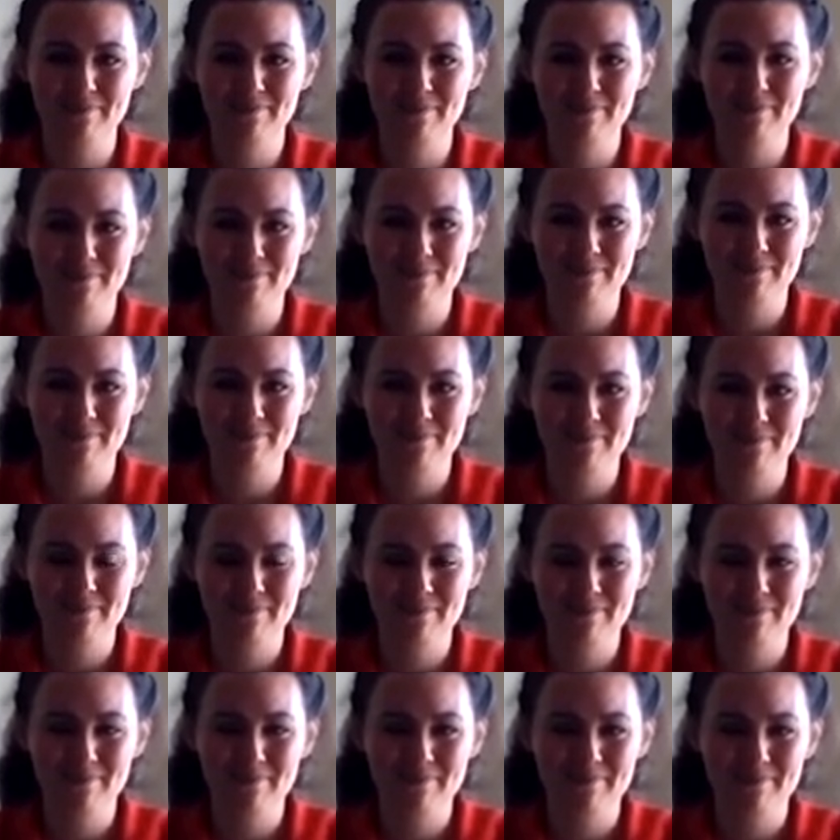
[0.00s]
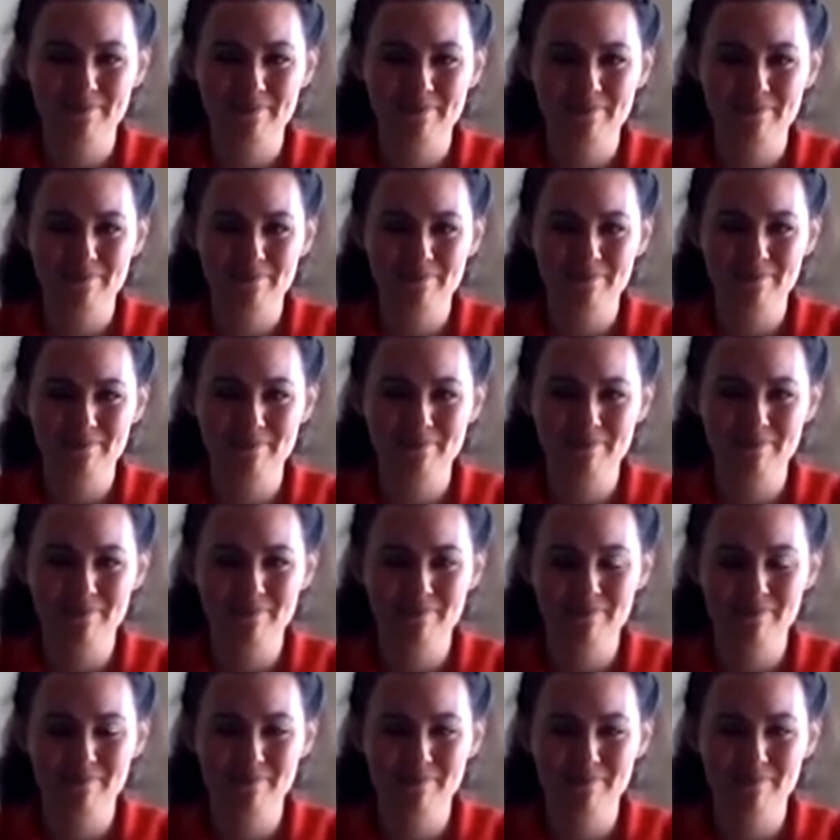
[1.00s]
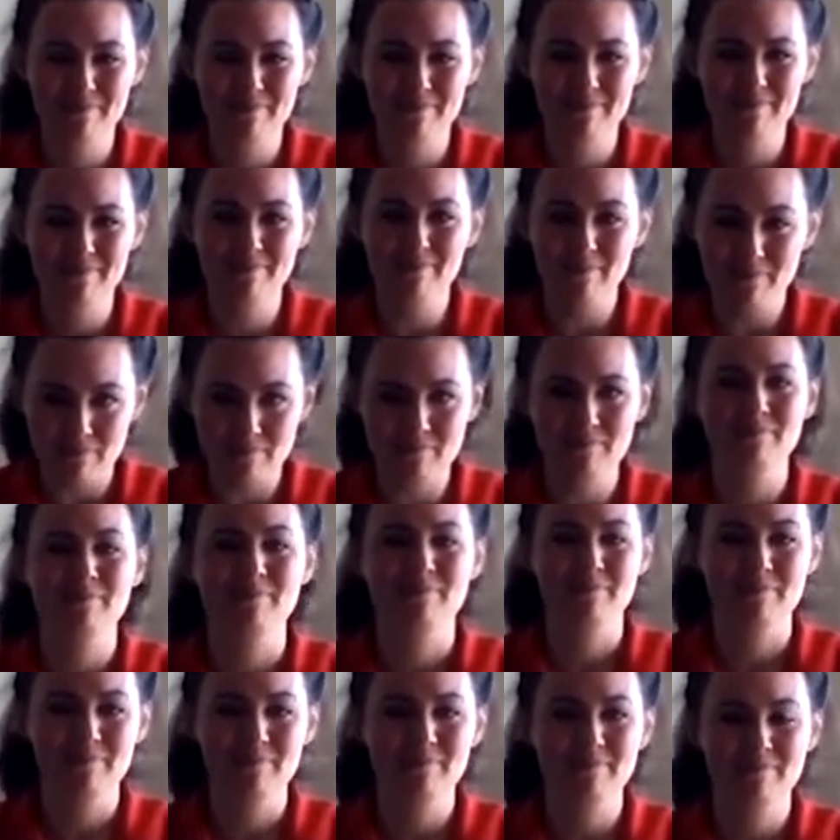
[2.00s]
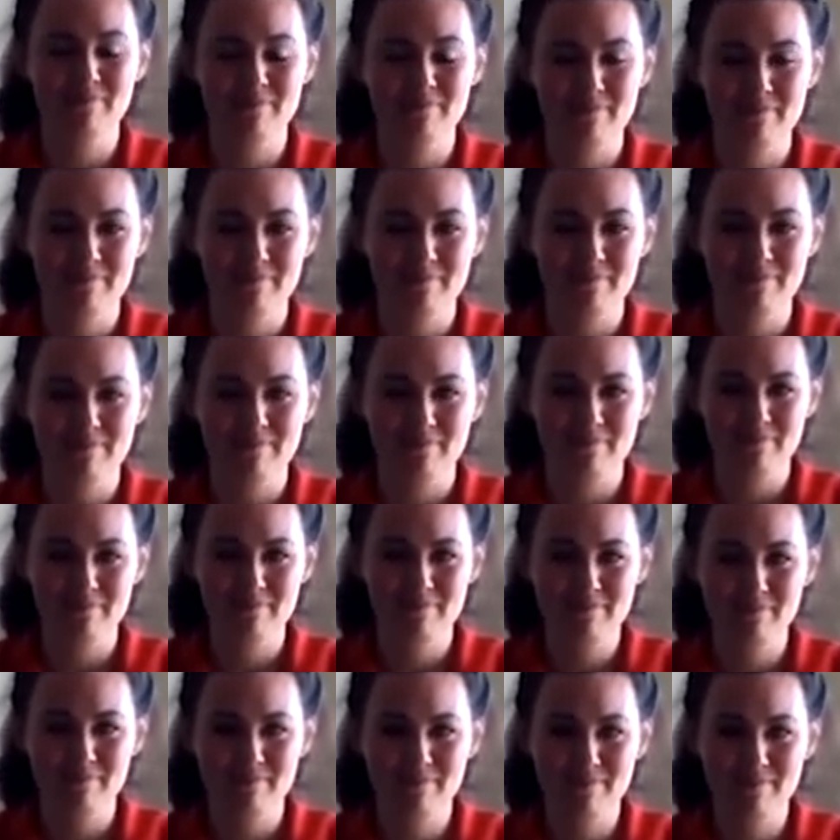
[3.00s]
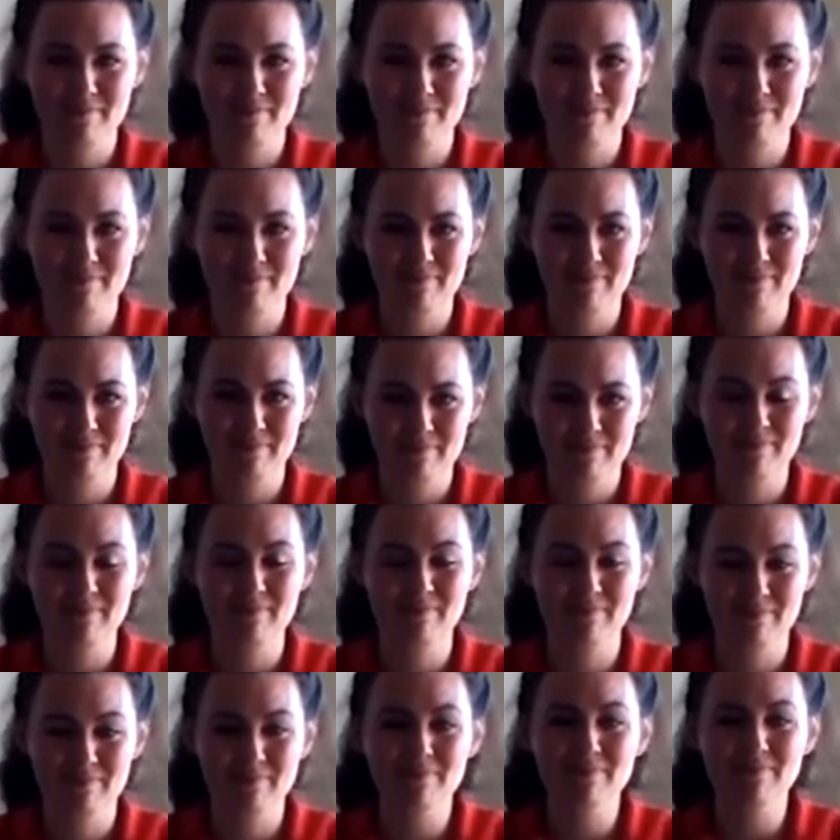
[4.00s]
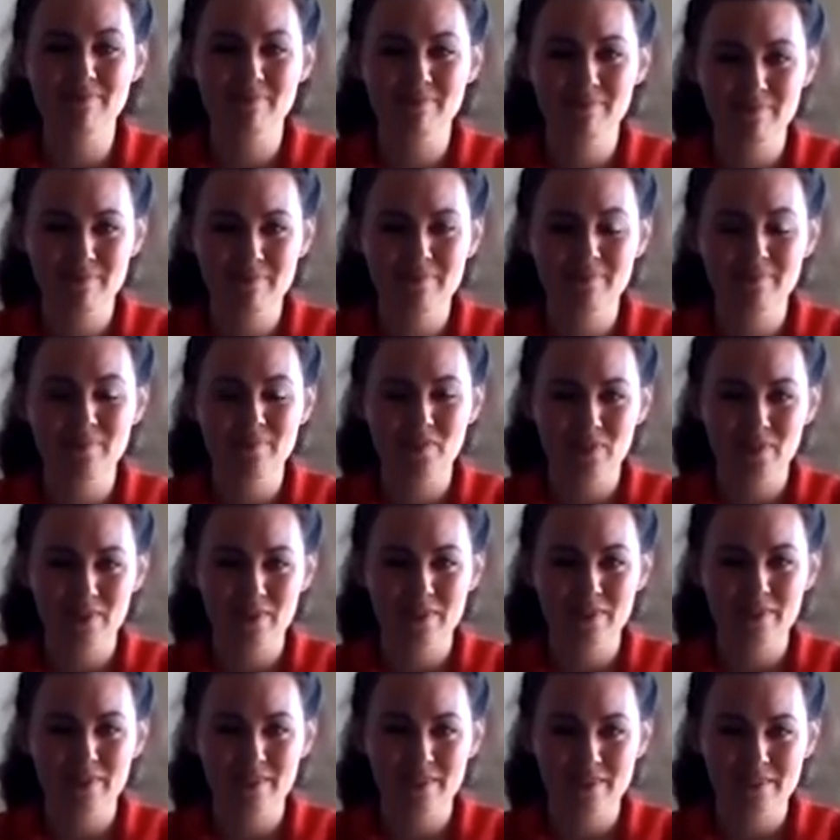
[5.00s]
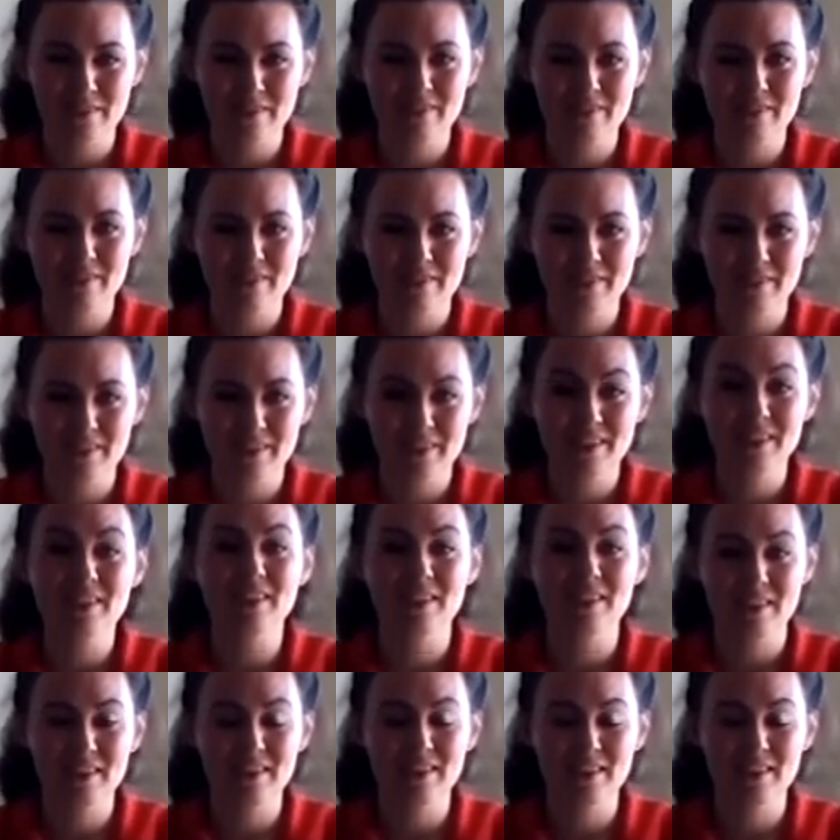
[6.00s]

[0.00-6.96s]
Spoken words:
(silent)